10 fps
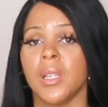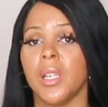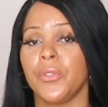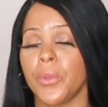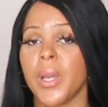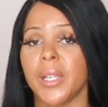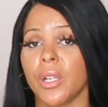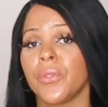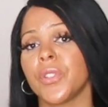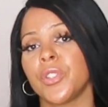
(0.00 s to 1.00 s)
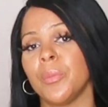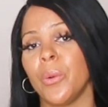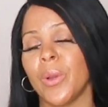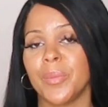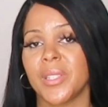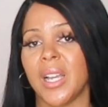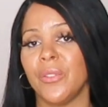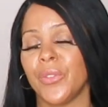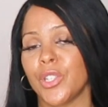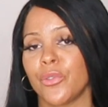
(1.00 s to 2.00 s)
if you head over to my website,
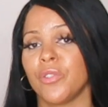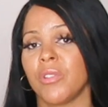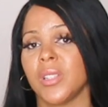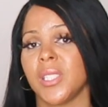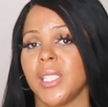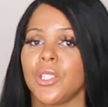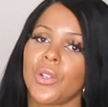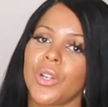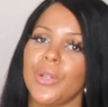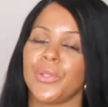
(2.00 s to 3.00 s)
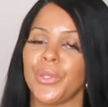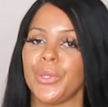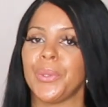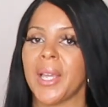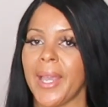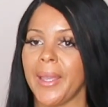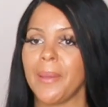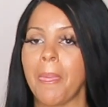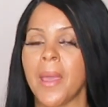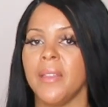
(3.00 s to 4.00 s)

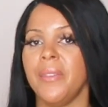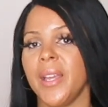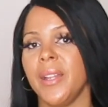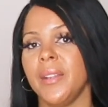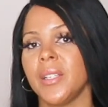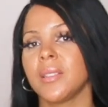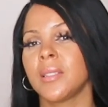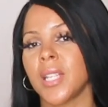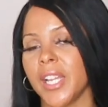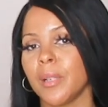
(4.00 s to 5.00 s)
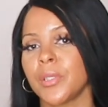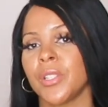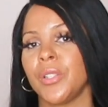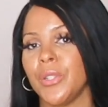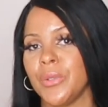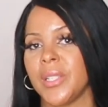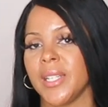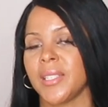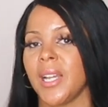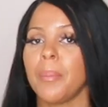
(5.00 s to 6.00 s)
victorygranted.co.uk, then sign up to the
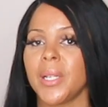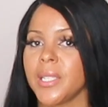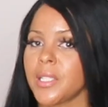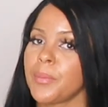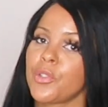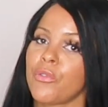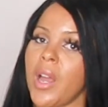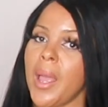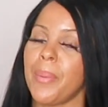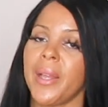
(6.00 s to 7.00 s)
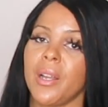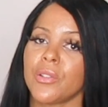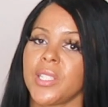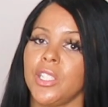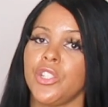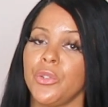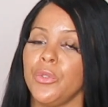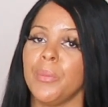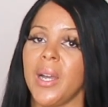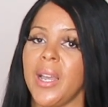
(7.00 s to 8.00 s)
newsletter, please subscribe, and I'll send
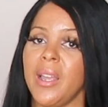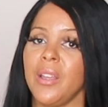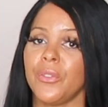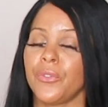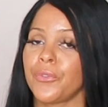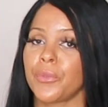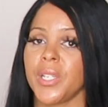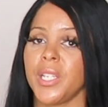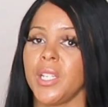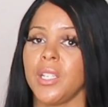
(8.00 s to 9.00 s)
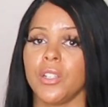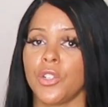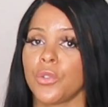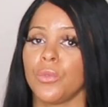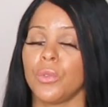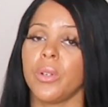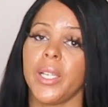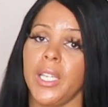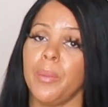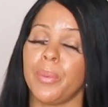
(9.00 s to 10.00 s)
you my free short
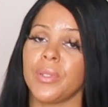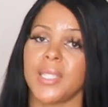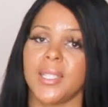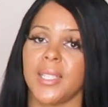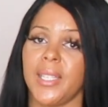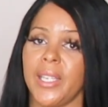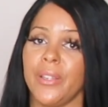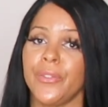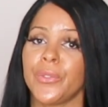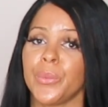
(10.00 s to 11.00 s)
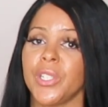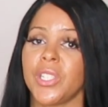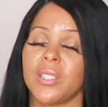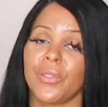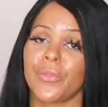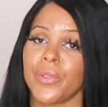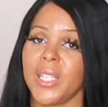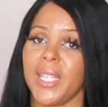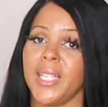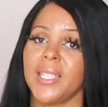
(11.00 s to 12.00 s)
ebook as a gift, which is the 3
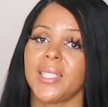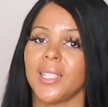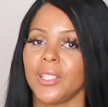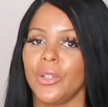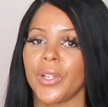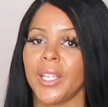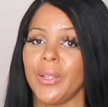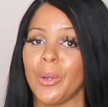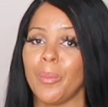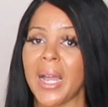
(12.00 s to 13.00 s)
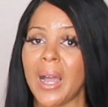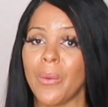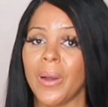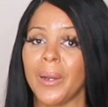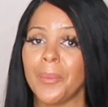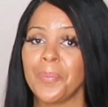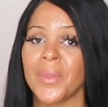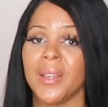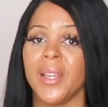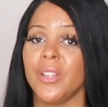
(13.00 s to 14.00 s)
keys to unlocking your power.
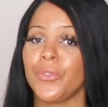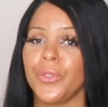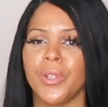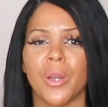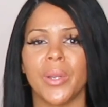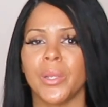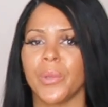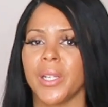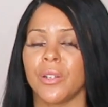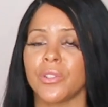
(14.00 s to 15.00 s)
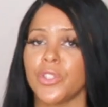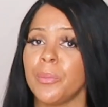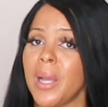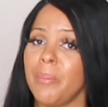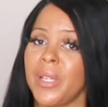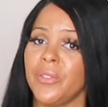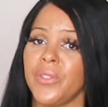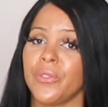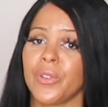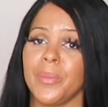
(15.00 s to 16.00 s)
If you know anyone else who might
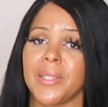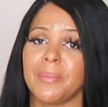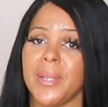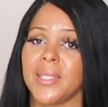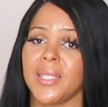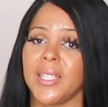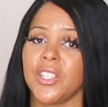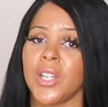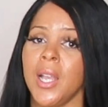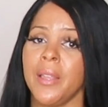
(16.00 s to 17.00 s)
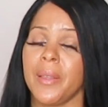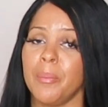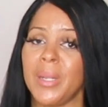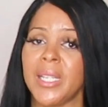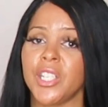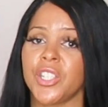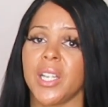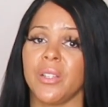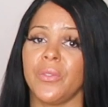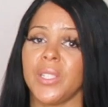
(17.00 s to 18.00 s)
benefit from this message, then please
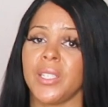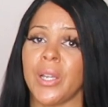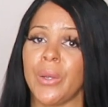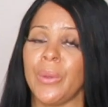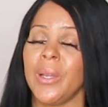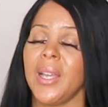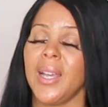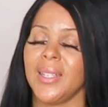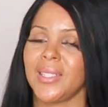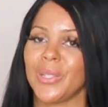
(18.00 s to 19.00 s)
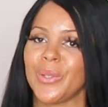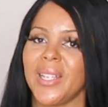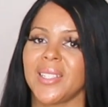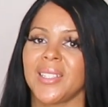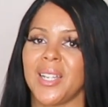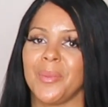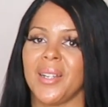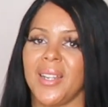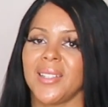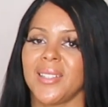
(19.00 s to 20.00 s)
share the video. Until next time,
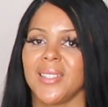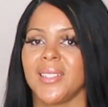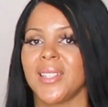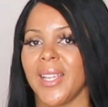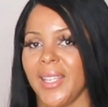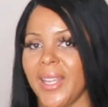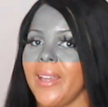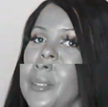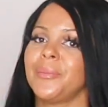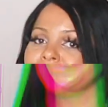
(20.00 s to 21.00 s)
guys, take care.